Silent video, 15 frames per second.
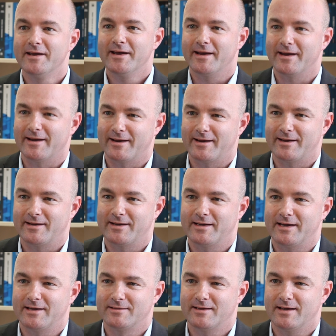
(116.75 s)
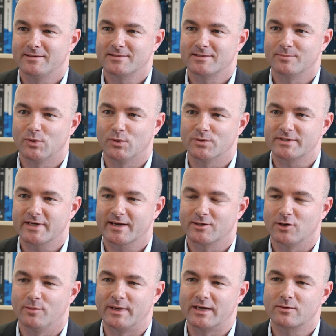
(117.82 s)
and supports
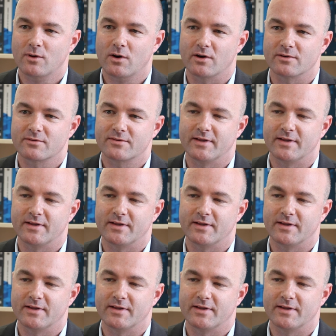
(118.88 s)
economic growth.